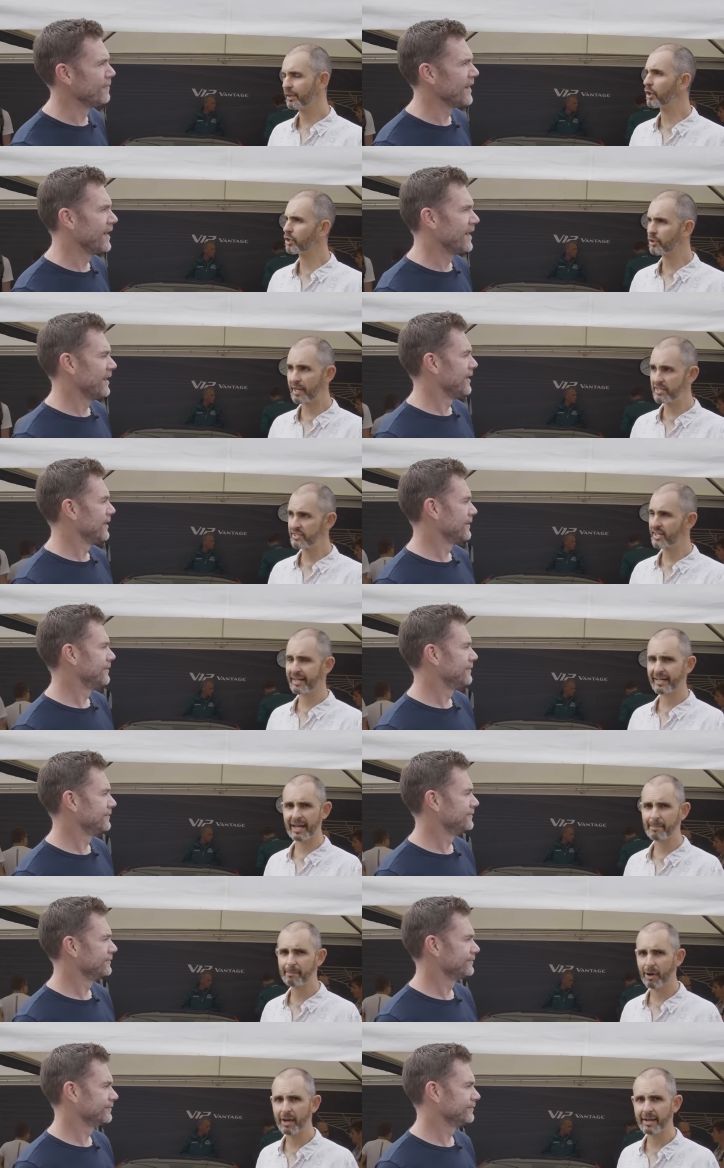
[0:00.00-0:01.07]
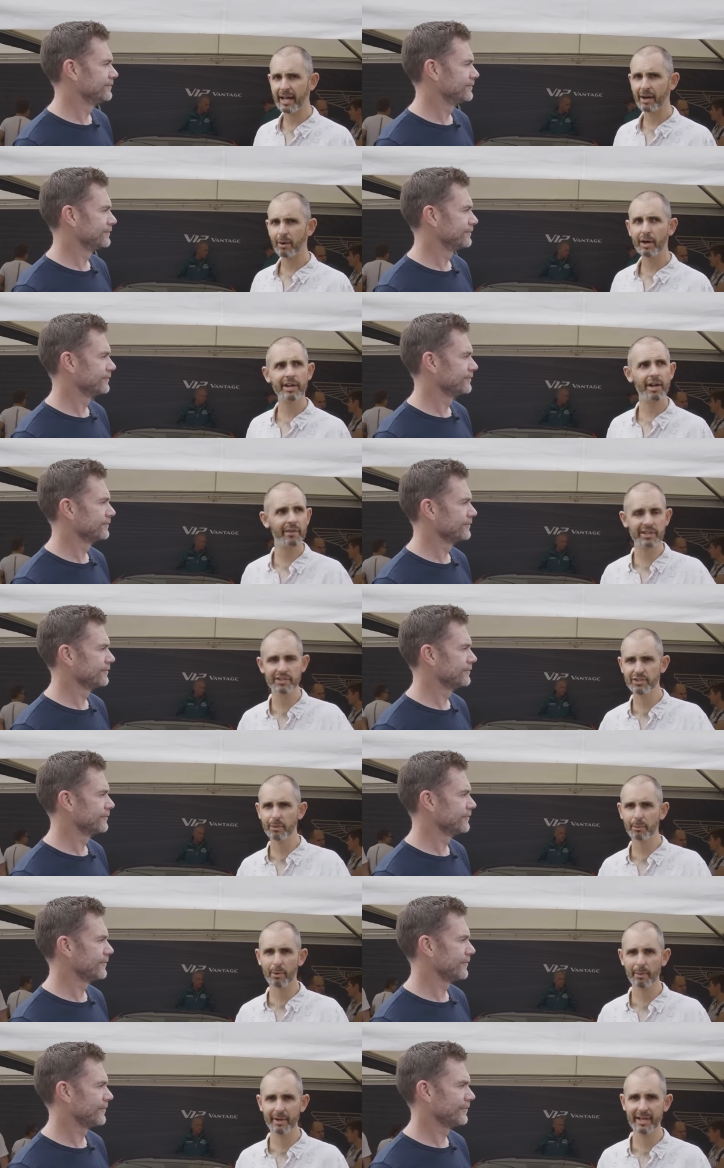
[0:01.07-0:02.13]
Speaker 1: They're a great second-hand buy now. I know that's not
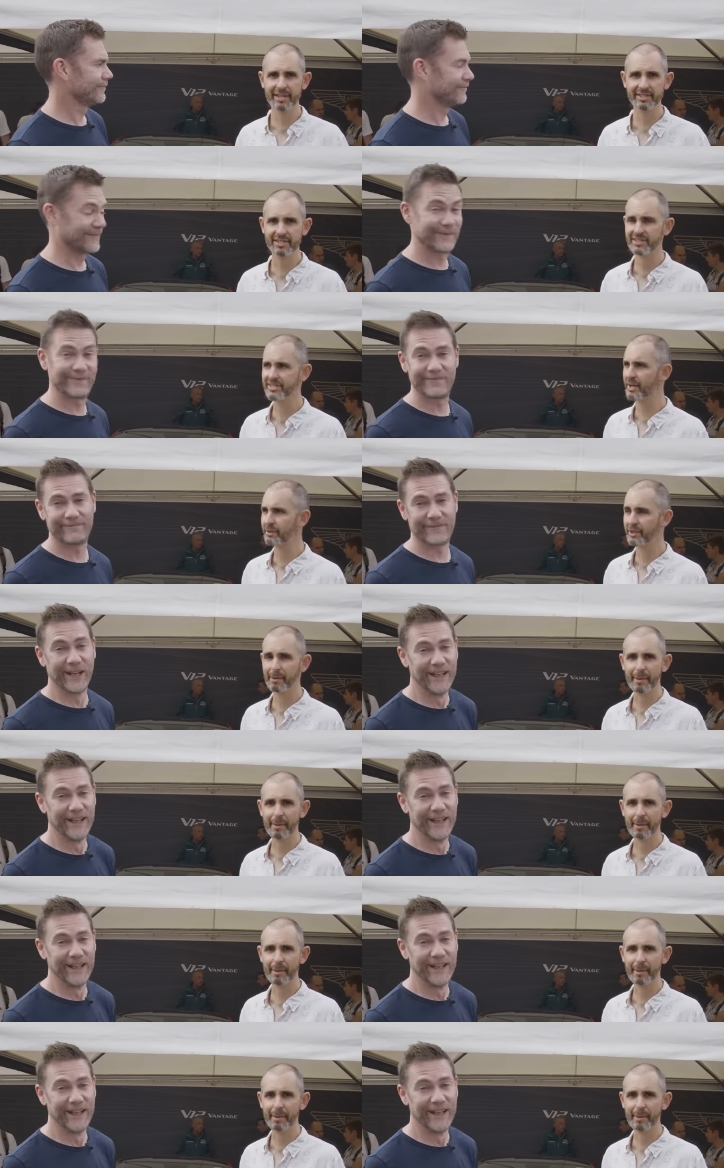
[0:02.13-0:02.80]
what we're here to tell you